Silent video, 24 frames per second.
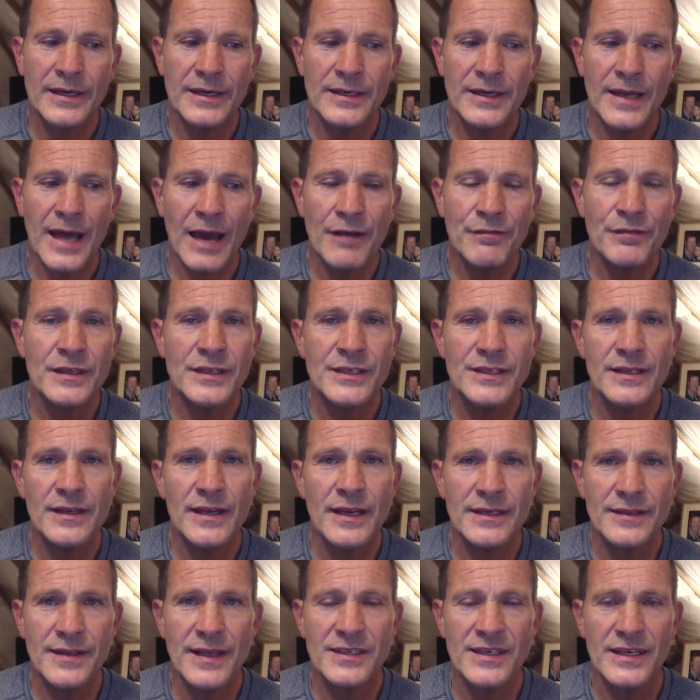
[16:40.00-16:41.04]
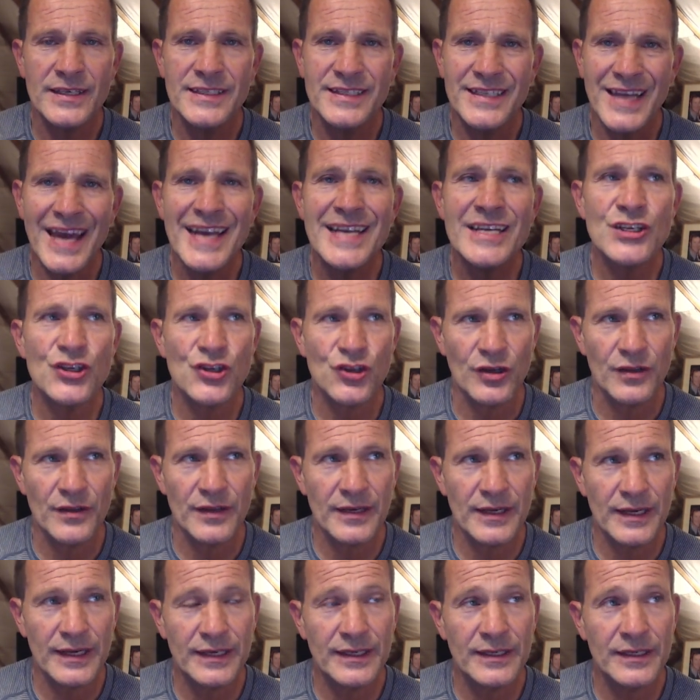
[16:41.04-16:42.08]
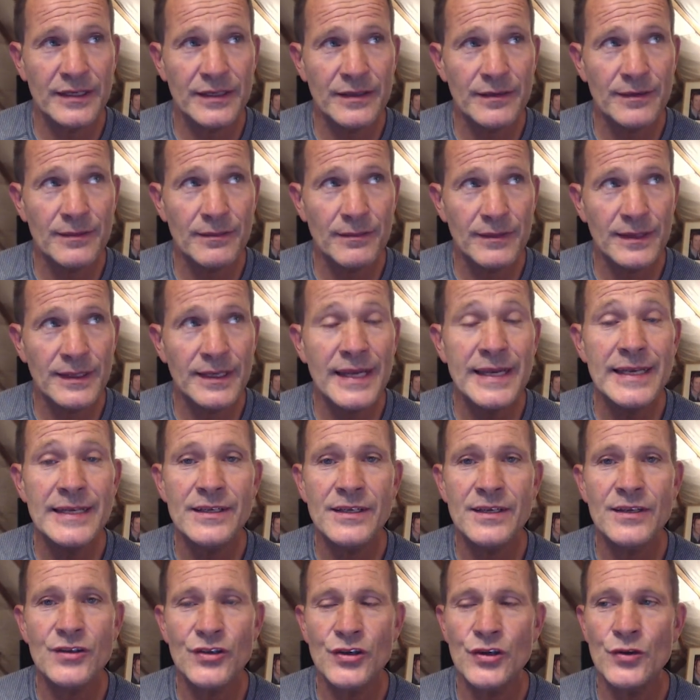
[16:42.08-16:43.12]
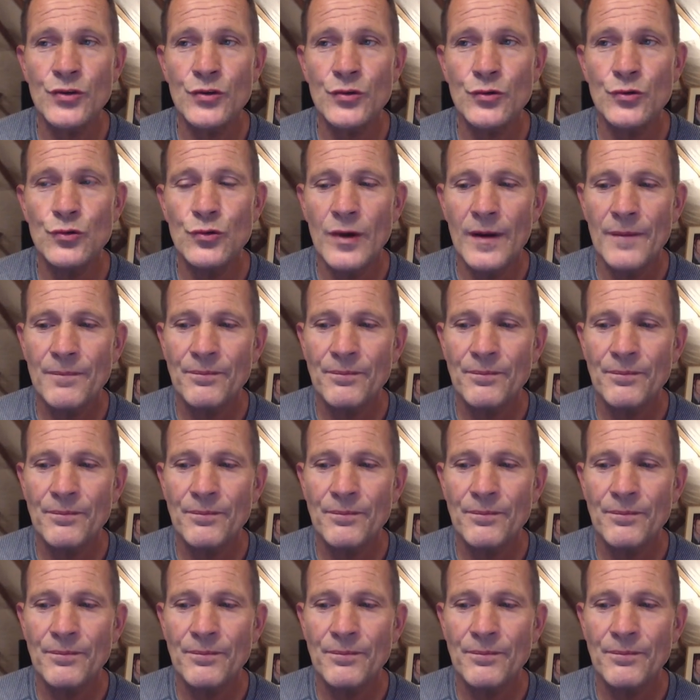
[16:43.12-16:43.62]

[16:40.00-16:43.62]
have there's a danger that it can lead to